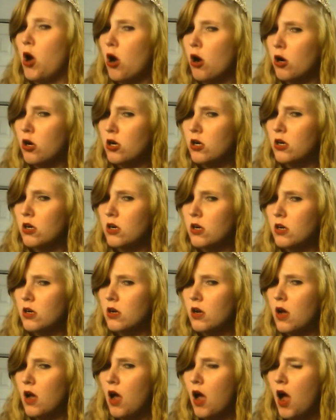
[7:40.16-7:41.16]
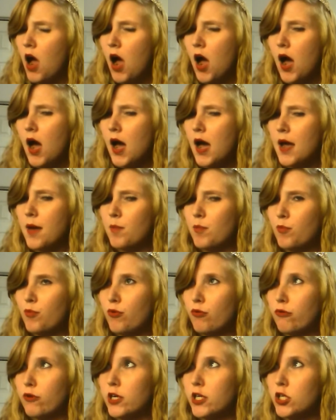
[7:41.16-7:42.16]
park, I'm
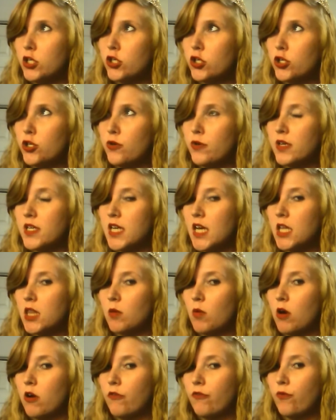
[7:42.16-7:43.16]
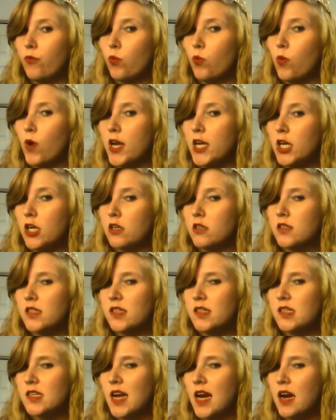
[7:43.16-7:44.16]
pretty sure you can take them off when you're
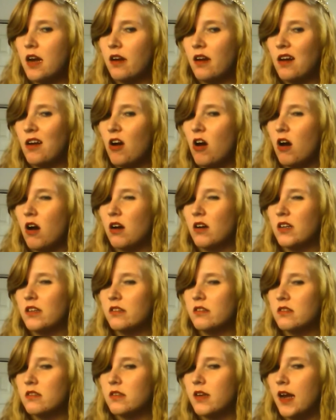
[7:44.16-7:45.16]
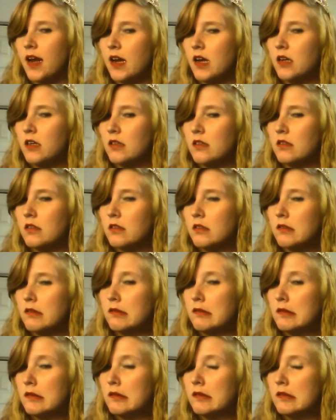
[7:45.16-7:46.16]
standing on a stand
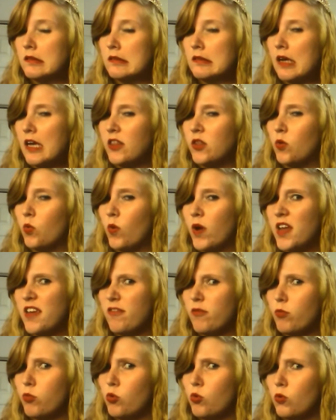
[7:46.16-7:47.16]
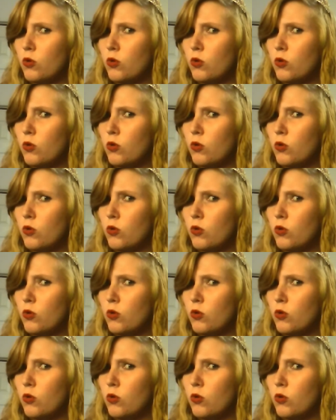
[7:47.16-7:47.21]
in the wave,